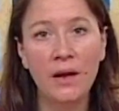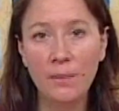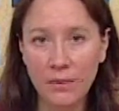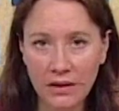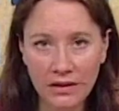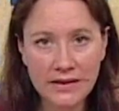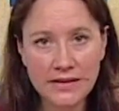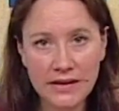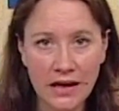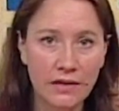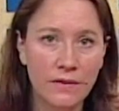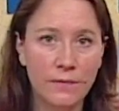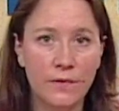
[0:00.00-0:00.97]
But let's
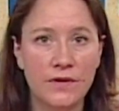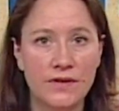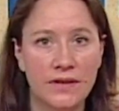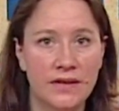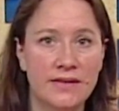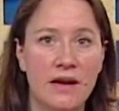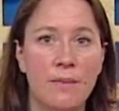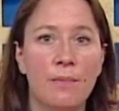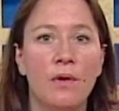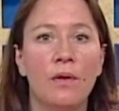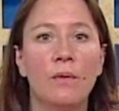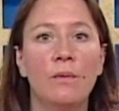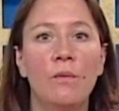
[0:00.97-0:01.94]
take the first example,